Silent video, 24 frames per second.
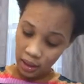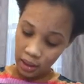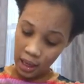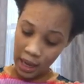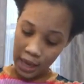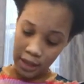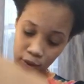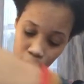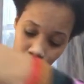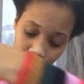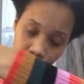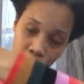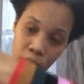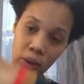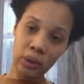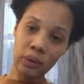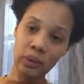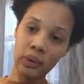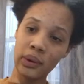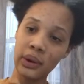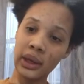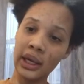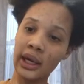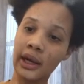I do it
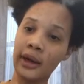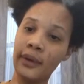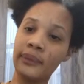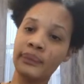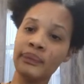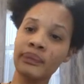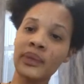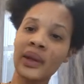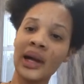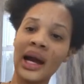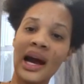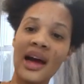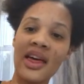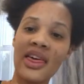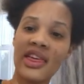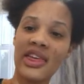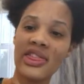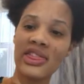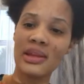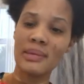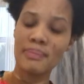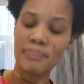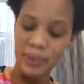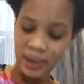quick. Other than
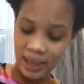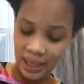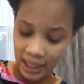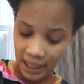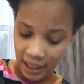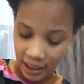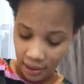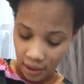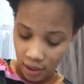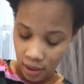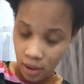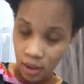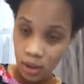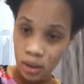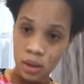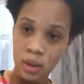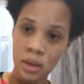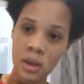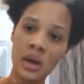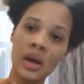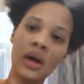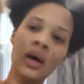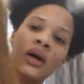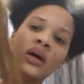the braid.
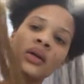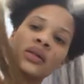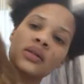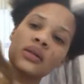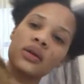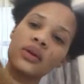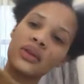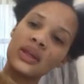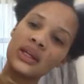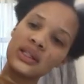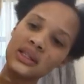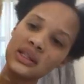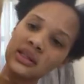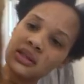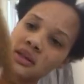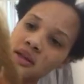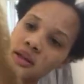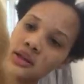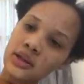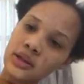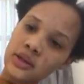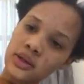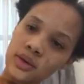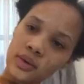So this is the
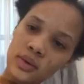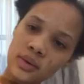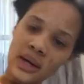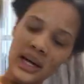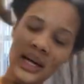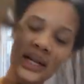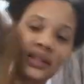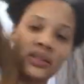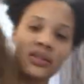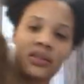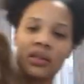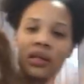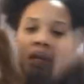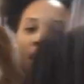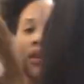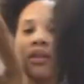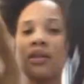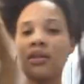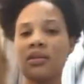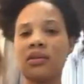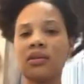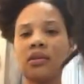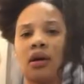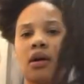new ones, and this
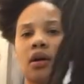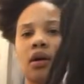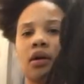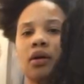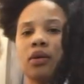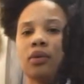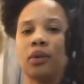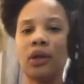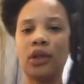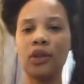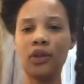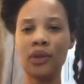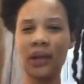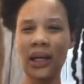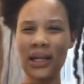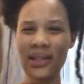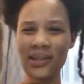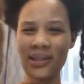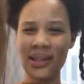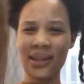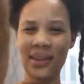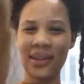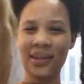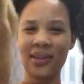is the old one. You can
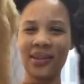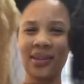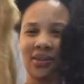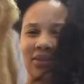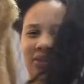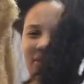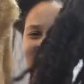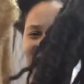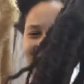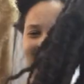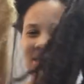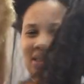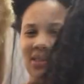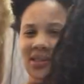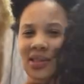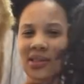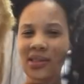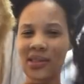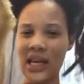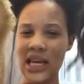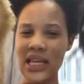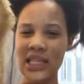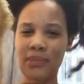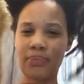see the difference. This
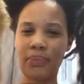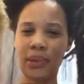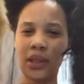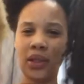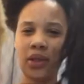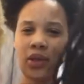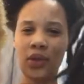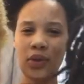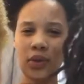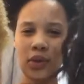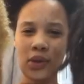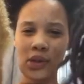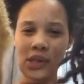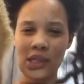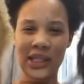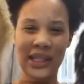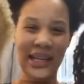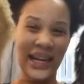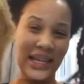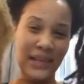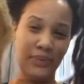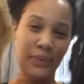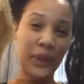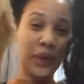has been used, it
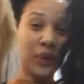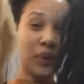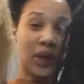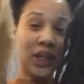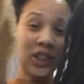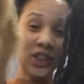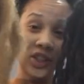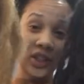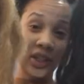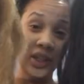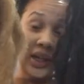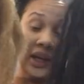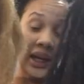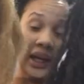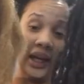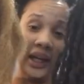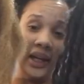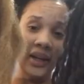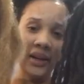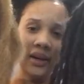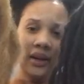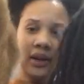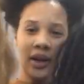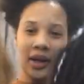has been washed again.